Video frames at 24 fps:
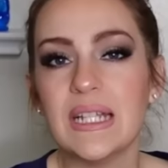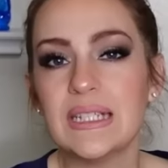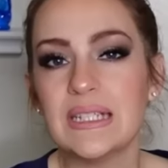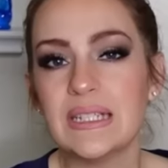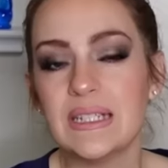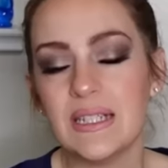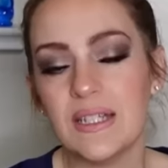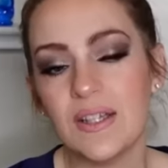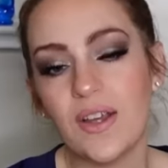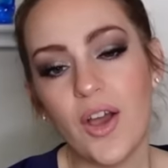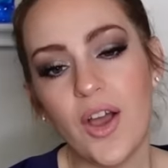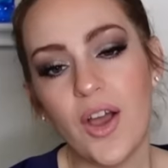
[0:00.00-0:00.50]

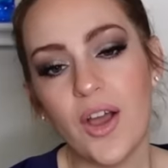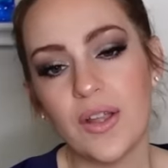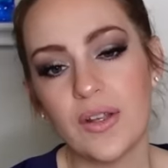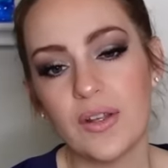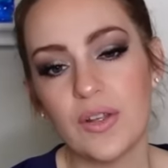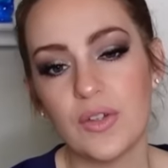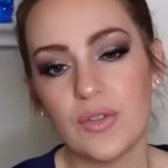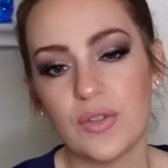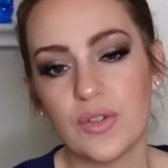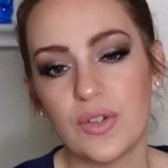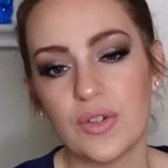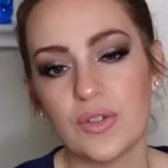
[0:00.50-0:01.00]
Dion
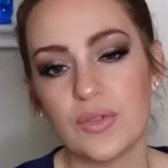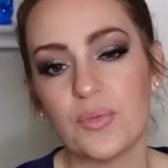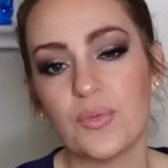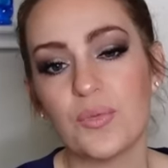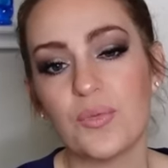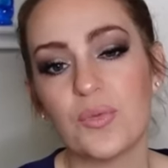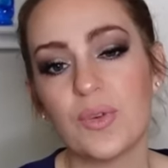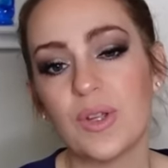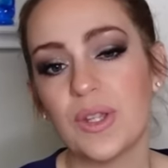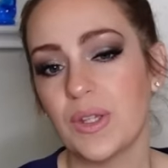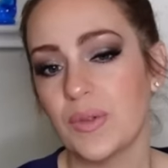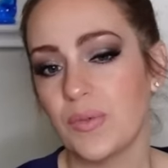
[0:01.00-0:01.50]
looked
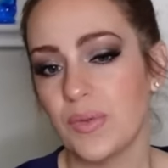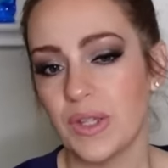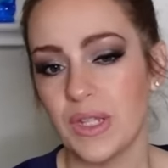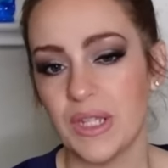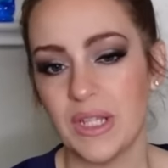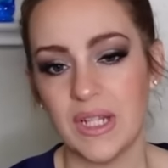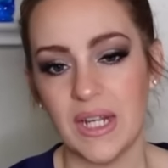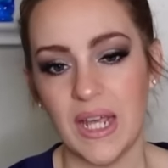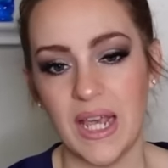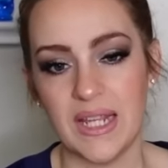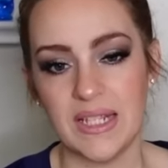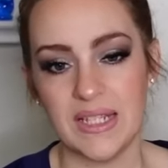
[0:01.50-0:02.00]
really, really
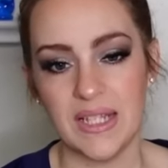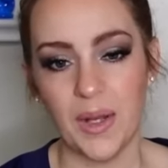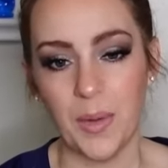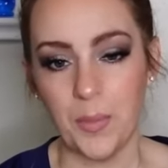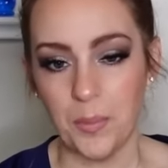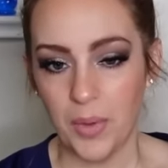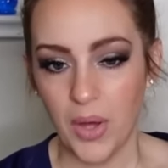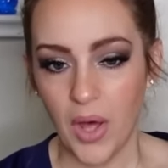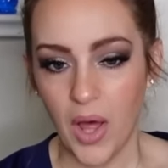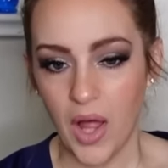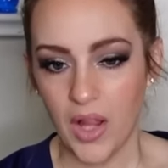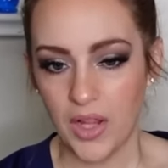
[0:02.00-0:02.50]
nice and
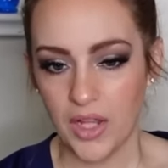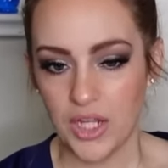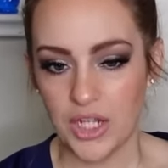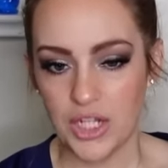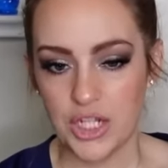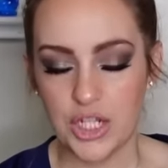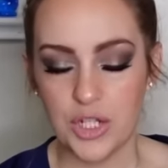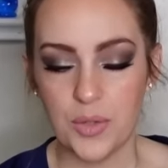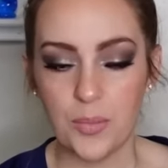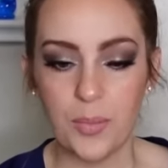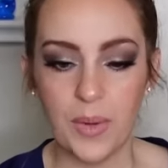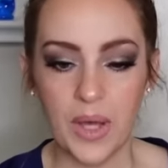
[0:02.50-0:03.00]

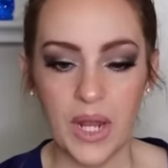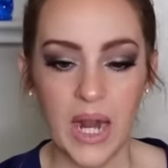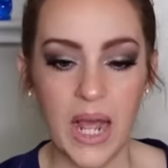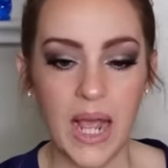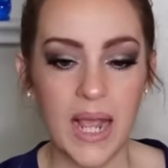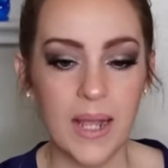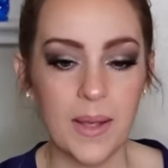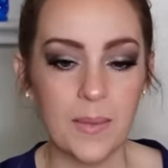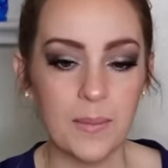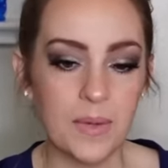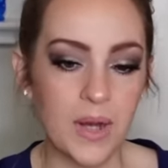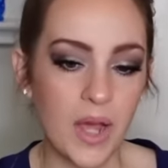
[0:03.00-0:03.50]
polished, but I
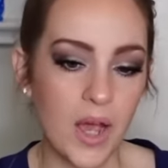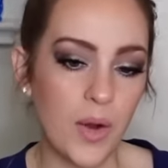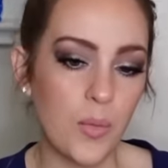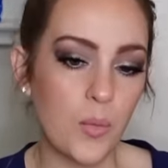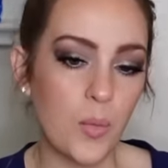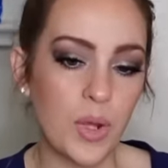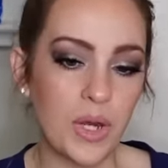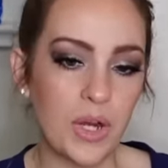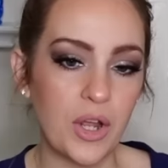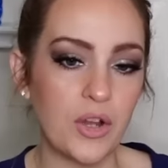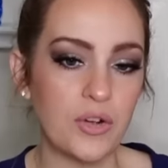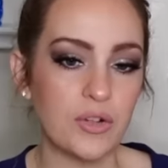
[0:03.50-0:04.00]
am not
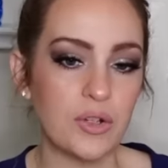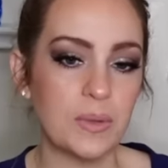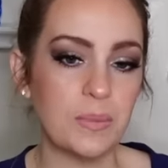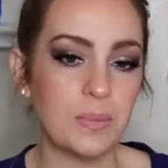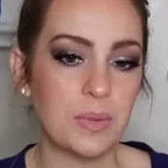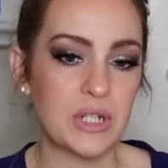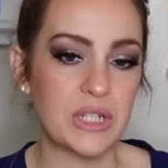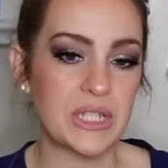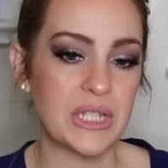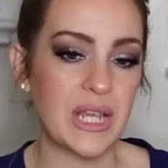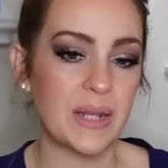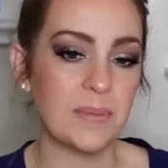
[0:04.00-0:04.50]

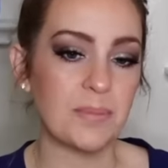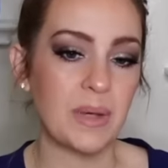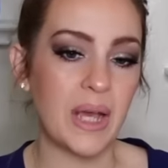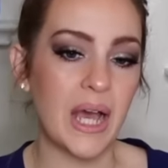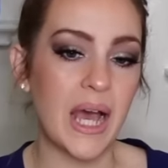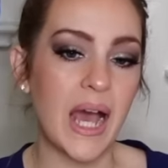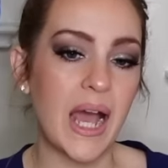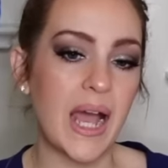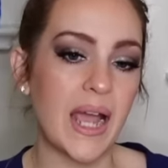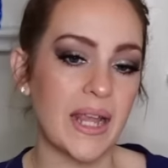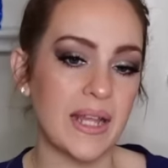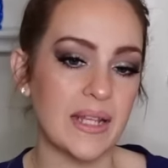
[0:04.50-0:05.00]
100%
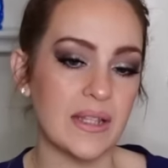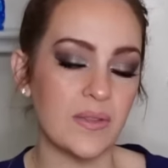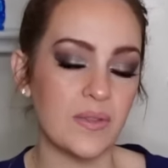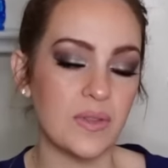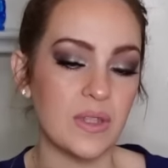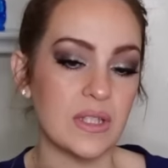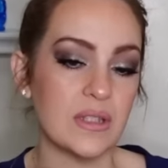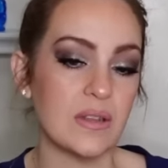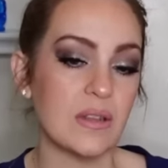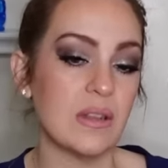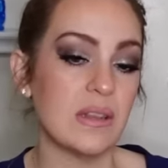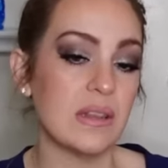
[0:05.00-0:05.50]
behind the
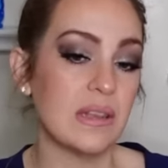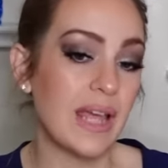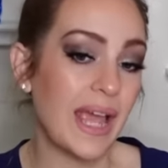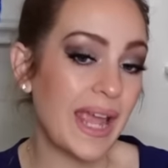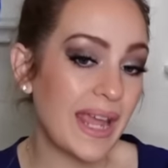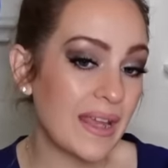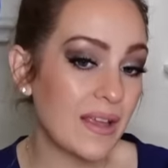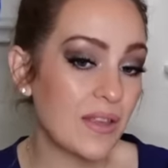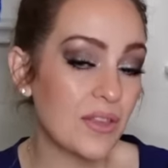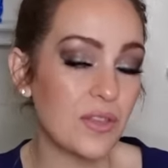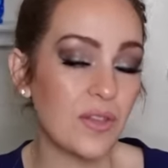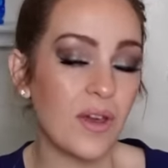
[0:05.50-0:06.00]

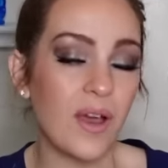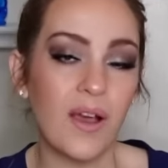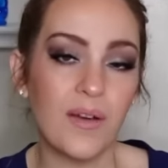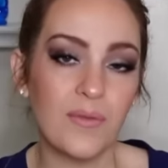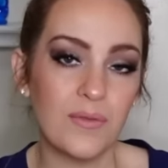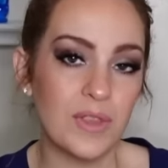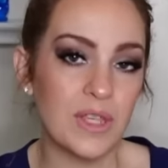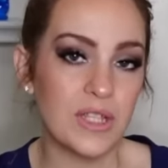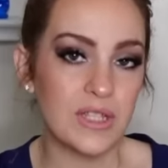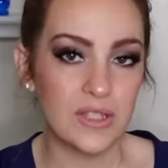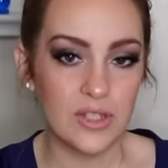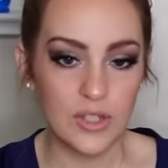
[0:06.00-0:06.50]
length of
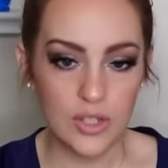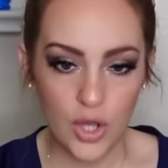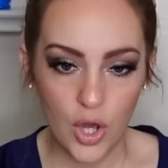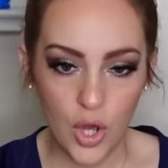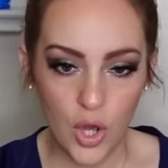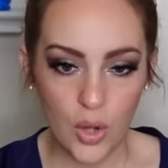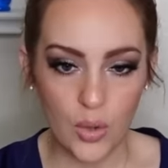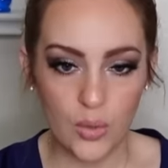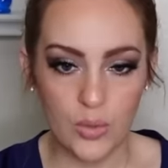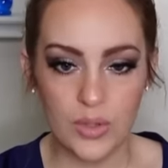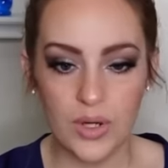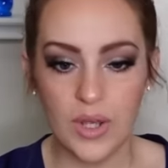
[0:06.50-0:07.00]
this
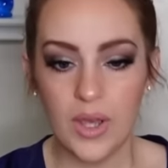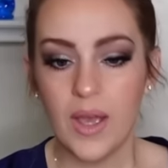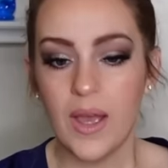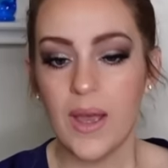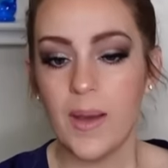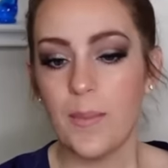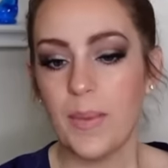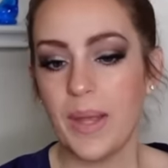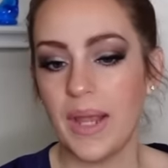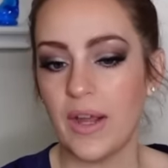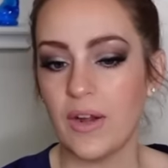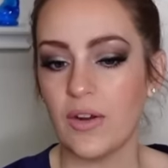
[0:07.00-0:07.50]
coat
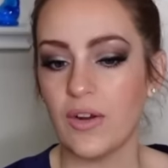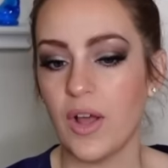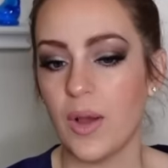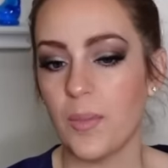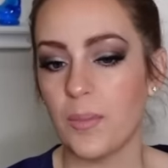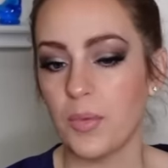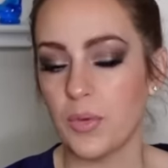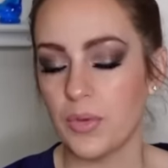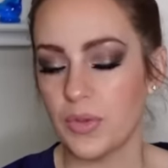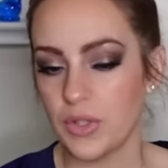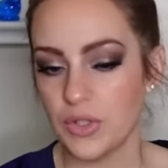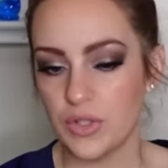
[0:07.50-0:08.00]
paired up
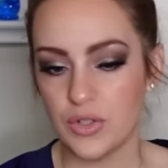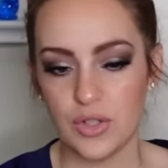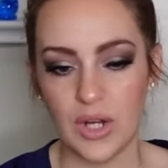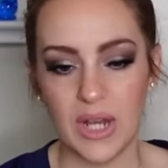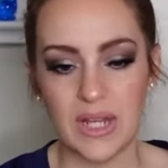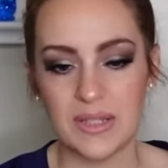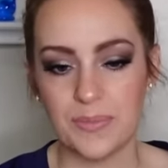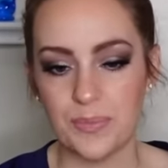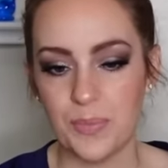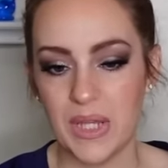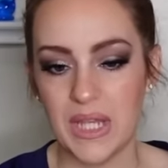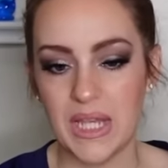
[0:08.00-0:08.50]
with the dress
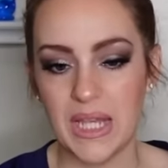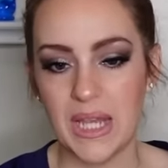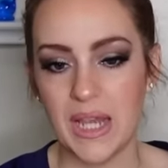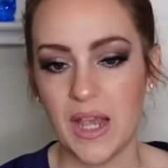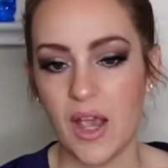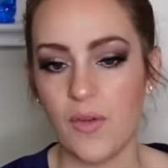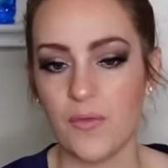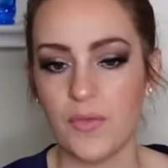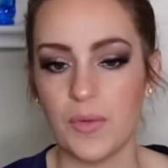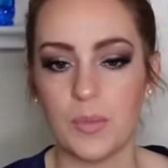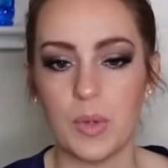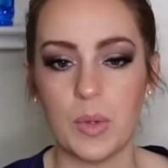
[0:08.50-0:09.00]
peeking out
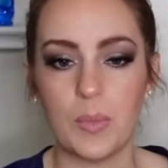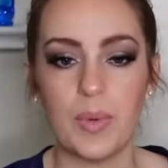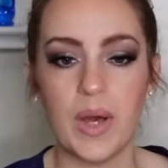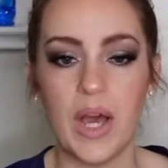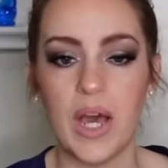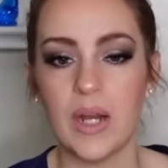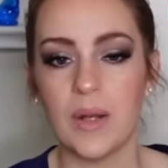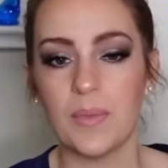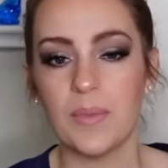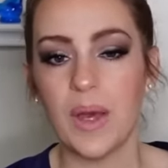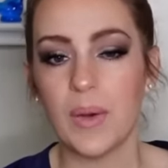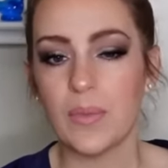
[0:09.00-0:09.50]
from the
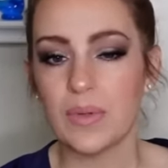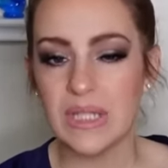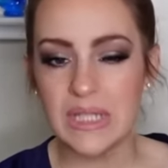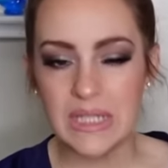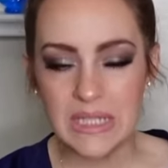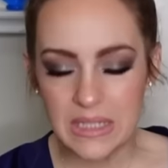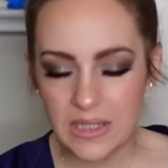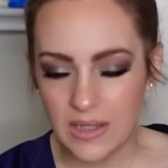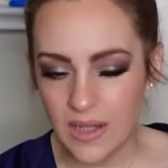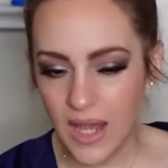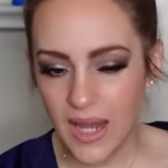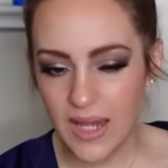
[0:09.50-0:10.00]
bottom. That was
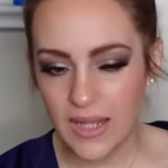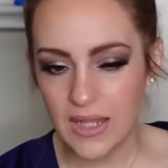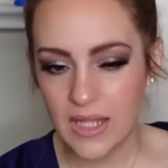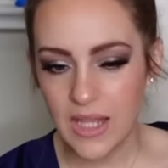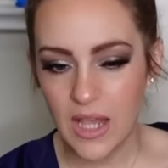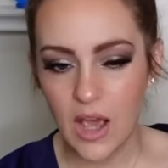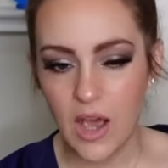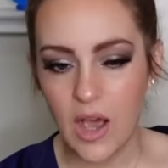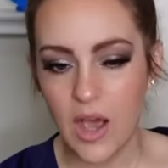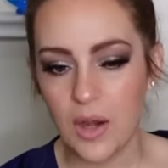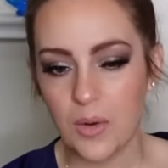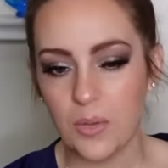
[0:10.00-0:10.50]
slightly
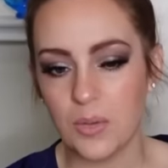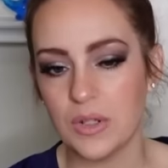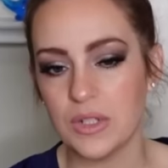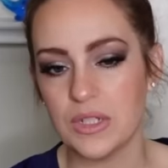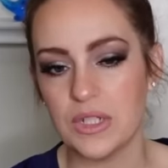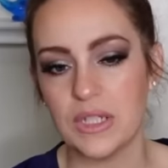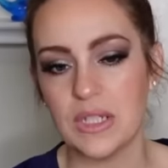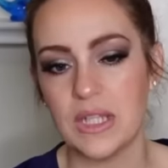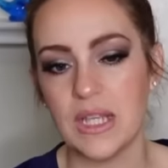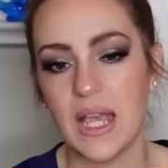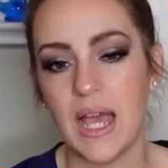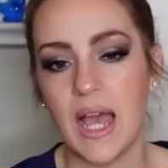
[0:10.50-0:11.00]
awkward to
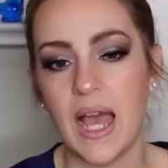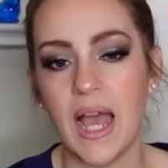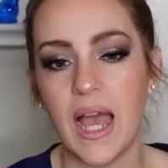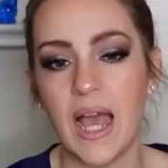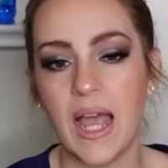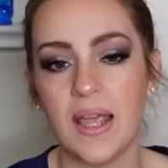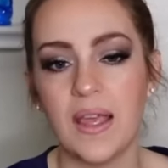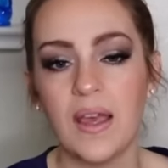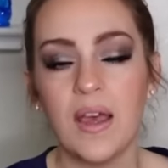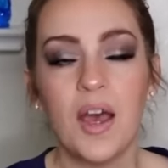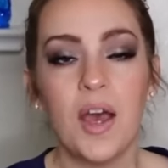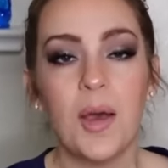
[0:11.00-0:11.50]
the eye,
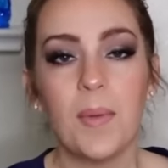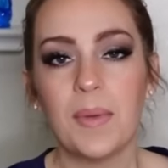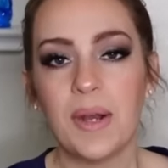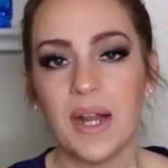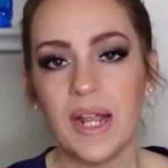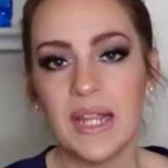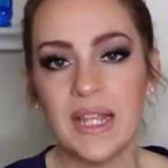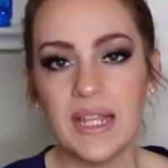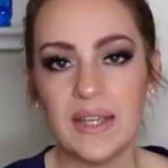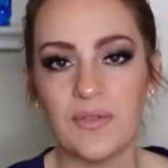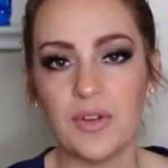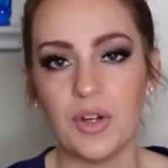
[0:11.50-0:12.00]
but I
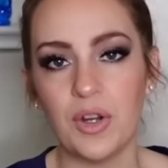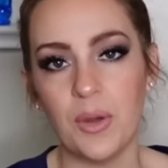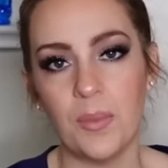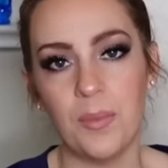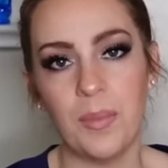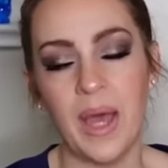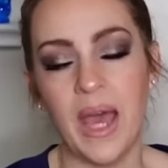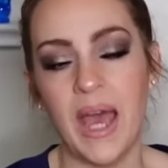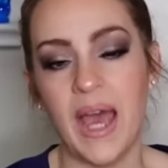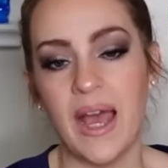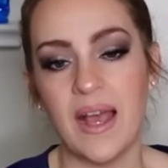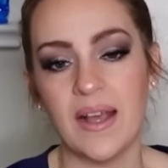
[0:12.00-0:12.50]
give her a
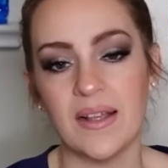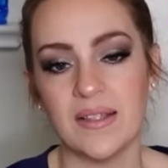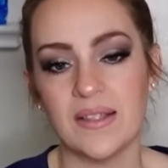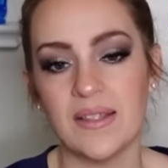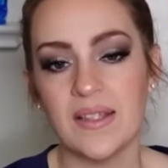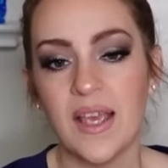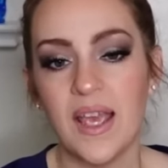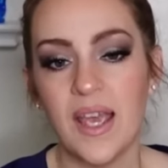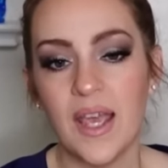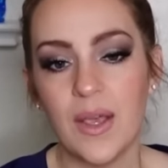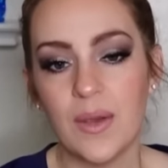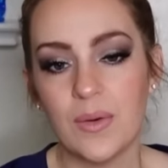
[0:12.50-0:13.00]
pass.
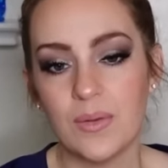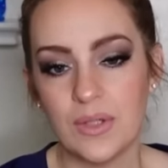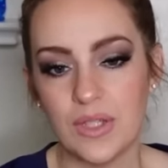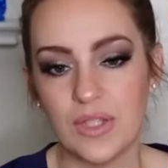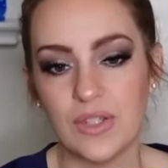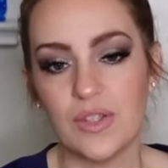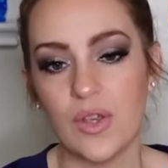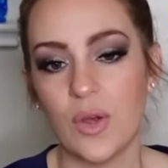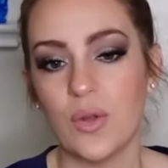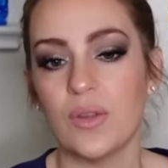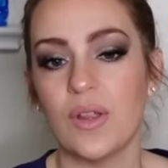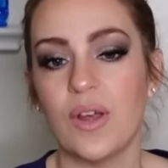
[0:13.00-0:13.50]
It was
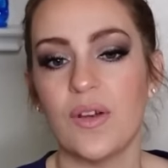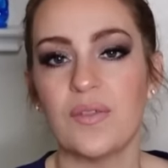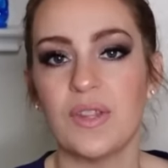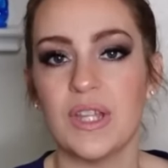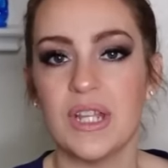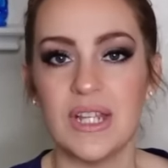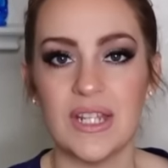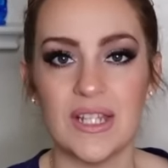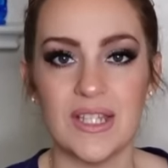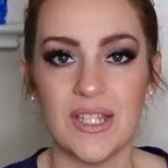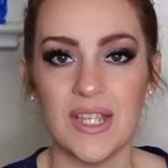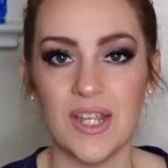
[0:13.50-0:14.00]
so lovely to
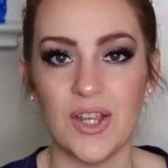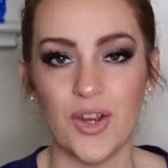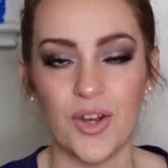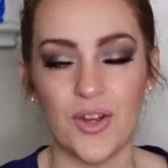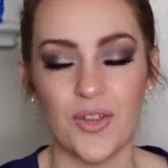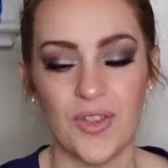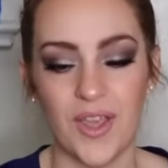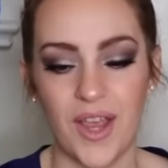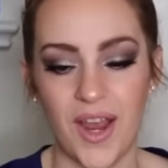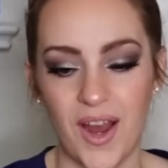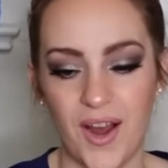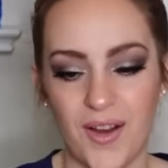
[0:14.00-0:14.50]
see her
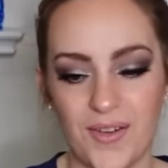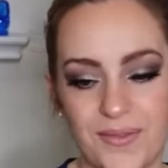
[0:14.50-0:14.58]
there.